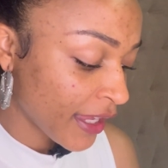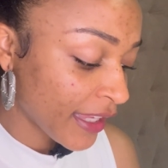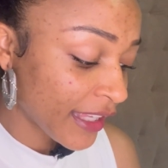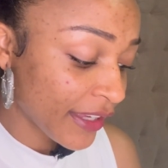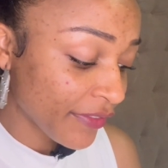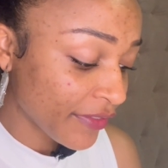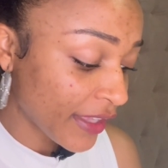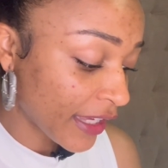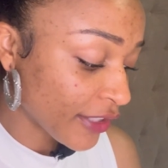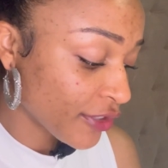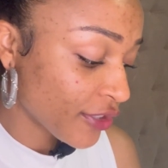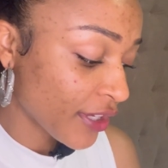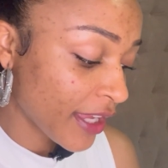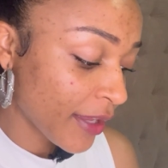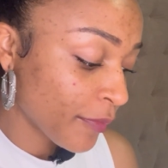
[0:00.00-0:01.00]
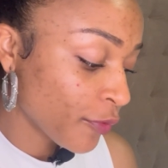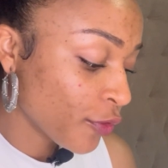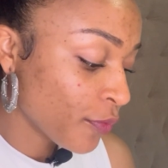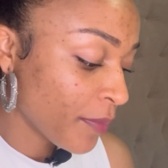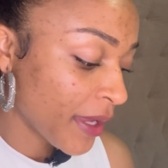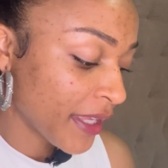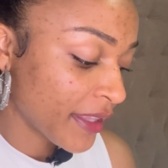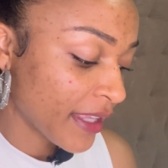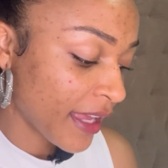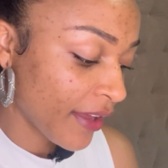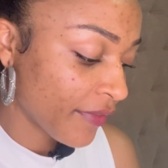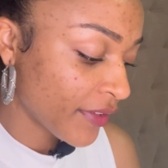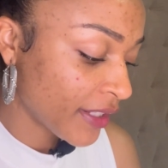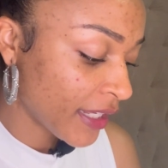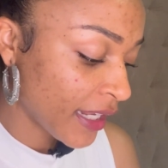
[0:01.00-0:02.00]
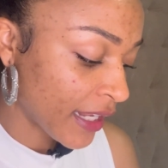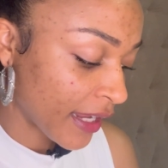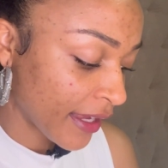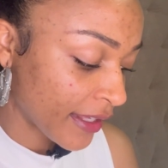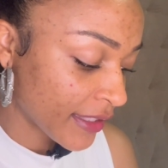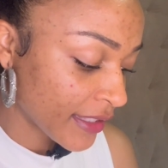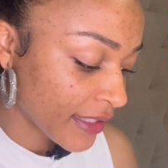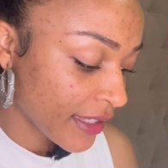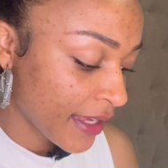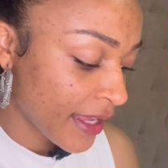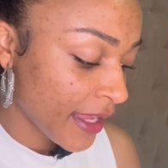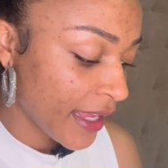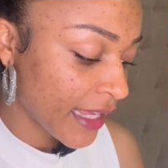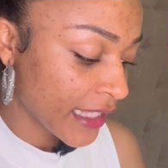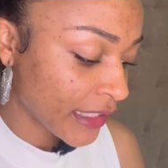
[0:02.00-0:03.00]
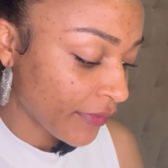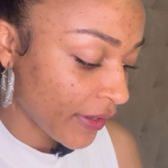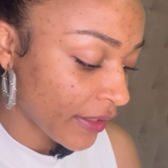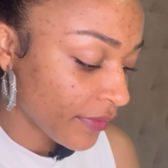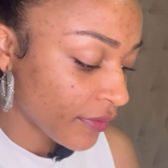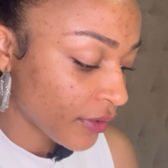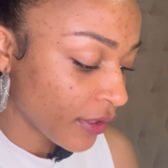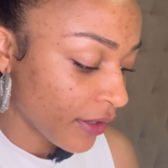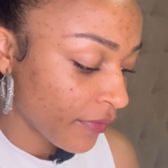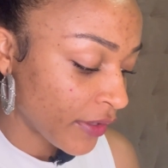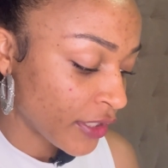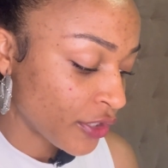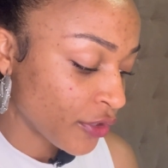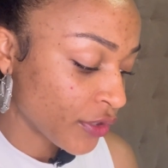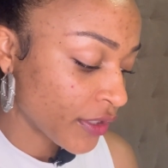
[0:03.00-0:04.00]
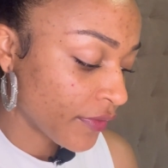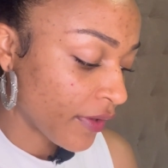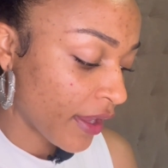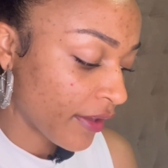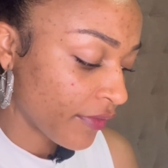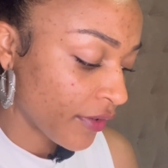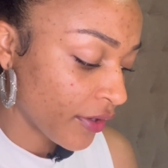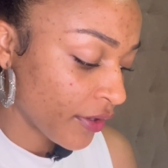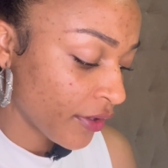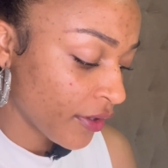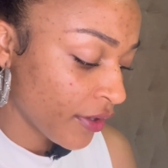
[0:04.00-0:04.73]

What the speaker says: Give thanks to him who made the heavenly lights. His faithful love endures forever.